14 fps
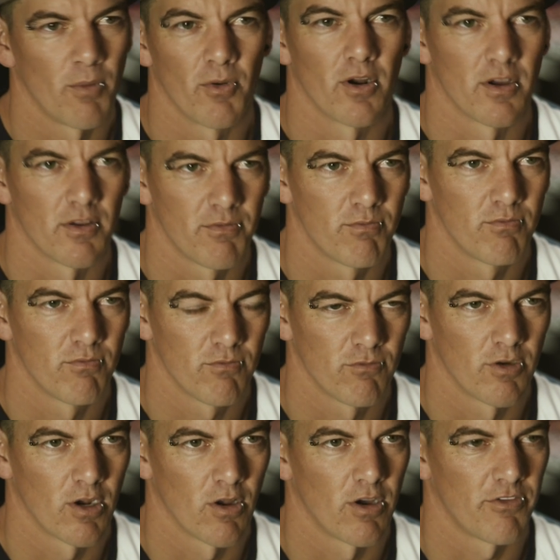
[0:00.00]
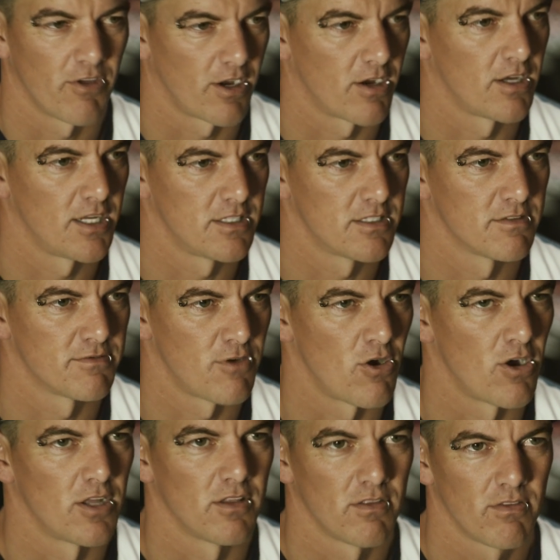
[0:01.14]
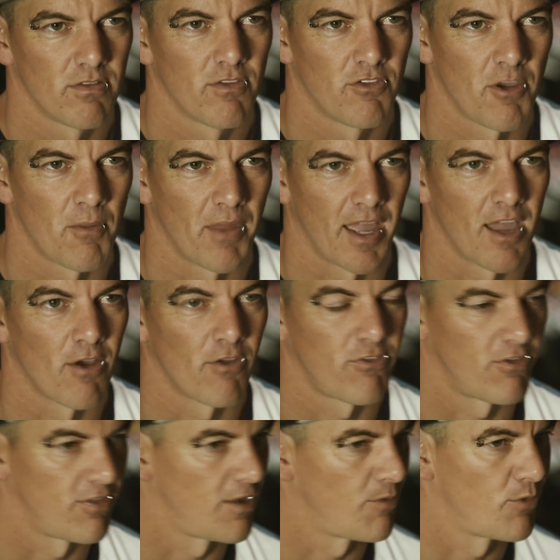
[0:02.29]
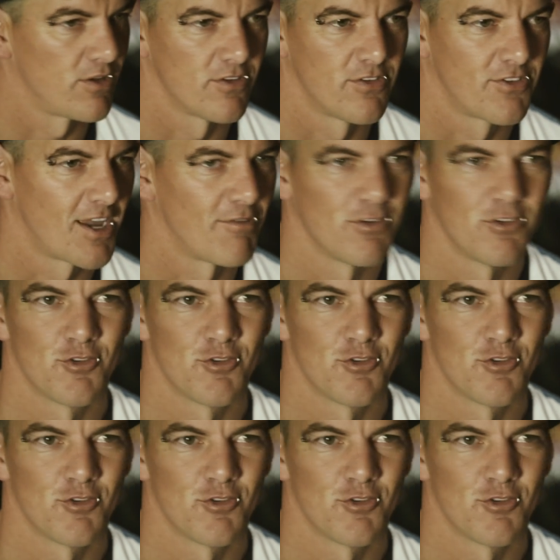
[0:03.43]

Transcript: when I realised, like, I need to find something else, and then we discovered